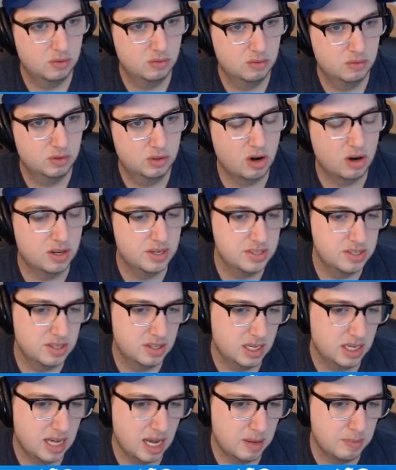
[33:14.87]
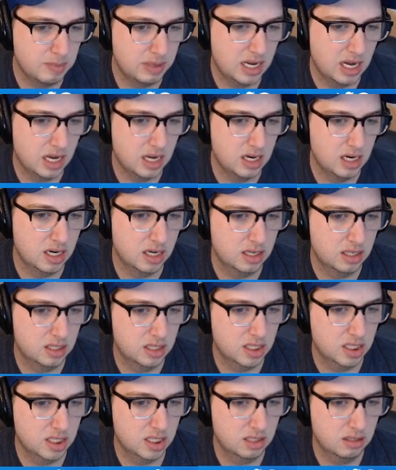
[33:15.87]
Regardless of the game mechanic
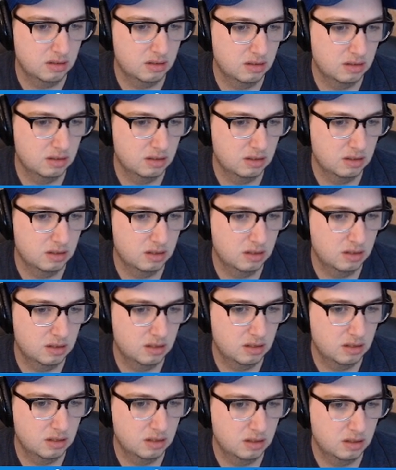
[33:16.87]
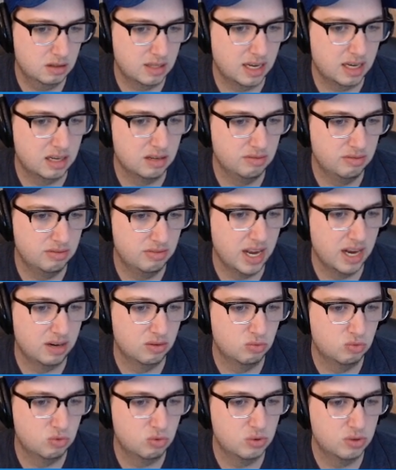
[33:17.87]
they convey,
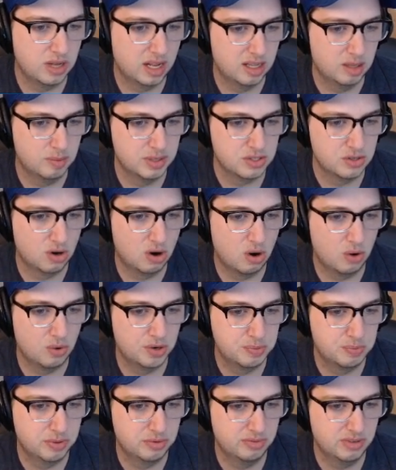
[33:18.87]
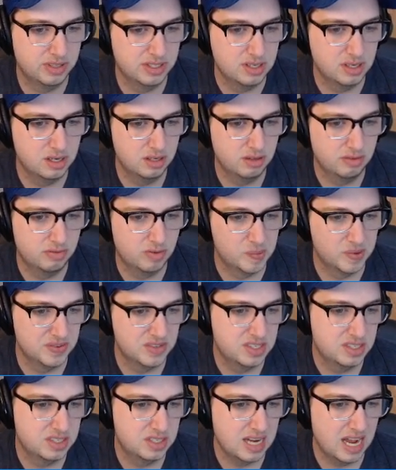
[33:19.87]
rule elements are always presented in the form of a
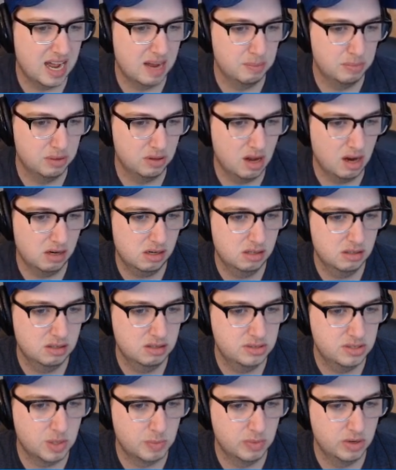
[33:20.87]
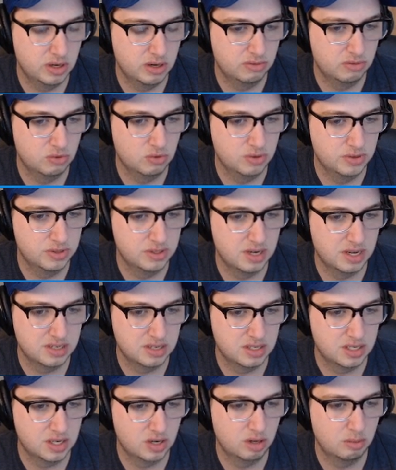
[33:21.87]
stat block, summary of rules
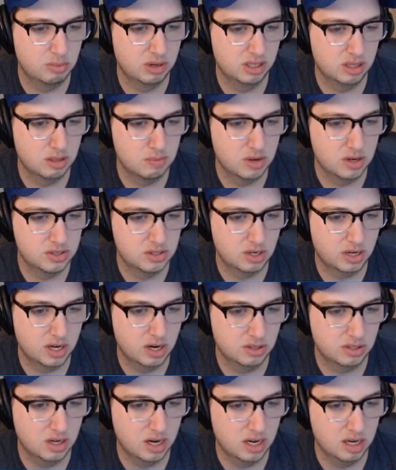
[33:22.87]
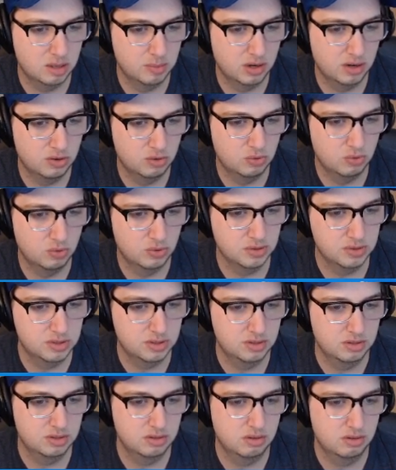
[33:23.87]
necessary to bring the monster, character, item, or other rule
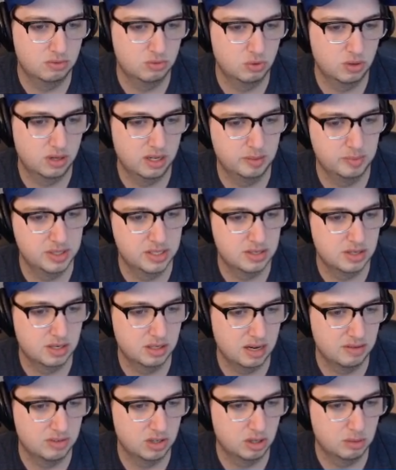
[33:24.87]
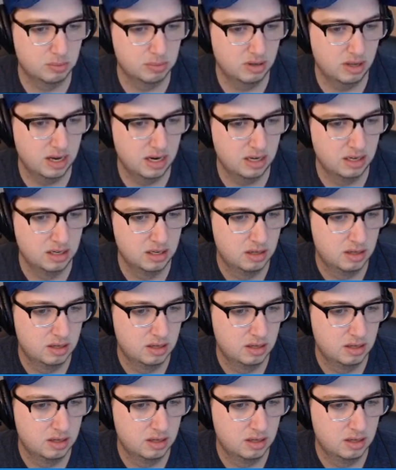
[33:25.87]
elements to life during play.